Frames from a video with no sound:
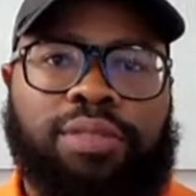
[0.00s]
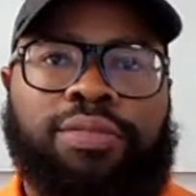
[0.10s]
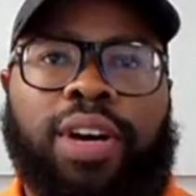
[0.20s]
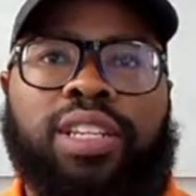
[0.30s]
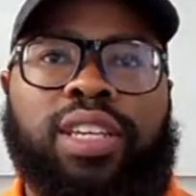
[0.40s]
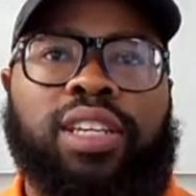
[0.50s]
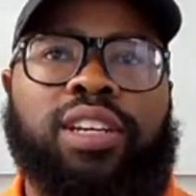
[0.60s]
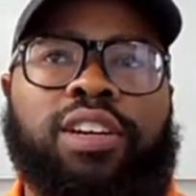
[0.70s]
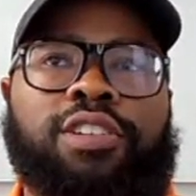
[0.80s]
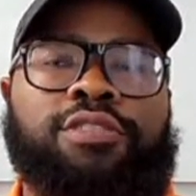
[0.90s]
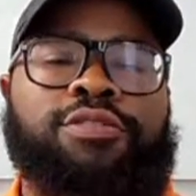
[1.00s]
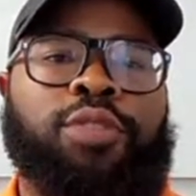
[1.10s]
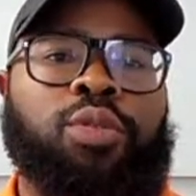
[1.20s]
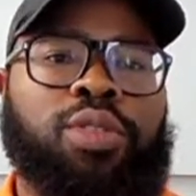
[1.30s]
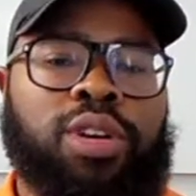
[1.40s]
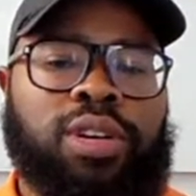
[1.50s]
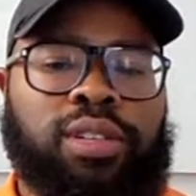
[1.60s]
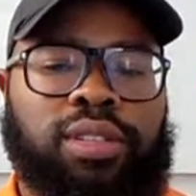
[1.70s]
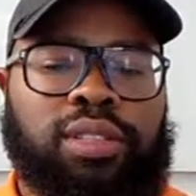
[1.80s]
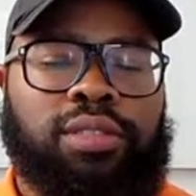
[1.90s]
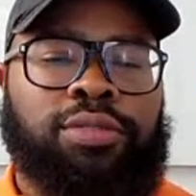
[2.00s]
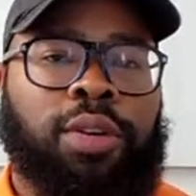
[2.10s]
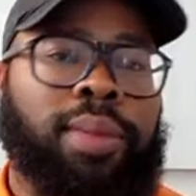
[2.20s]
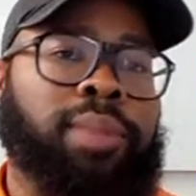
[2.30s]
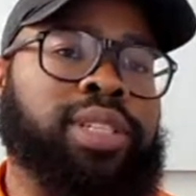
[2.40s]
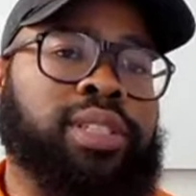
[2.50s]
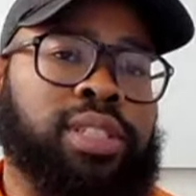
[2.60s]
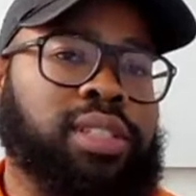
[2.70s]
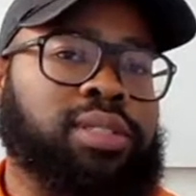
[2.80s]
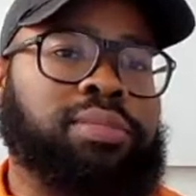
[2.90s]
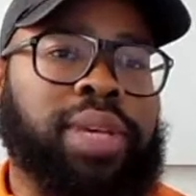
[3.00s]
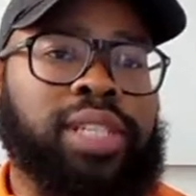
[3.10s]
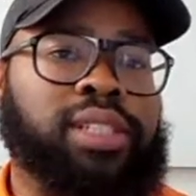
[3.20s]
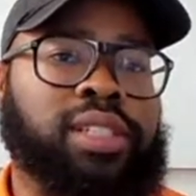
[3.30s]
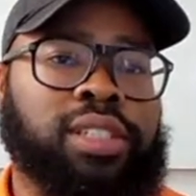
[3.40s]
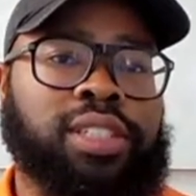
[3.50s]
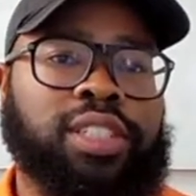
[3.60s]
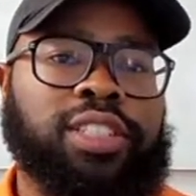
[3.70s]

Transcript: funding for my business, basically.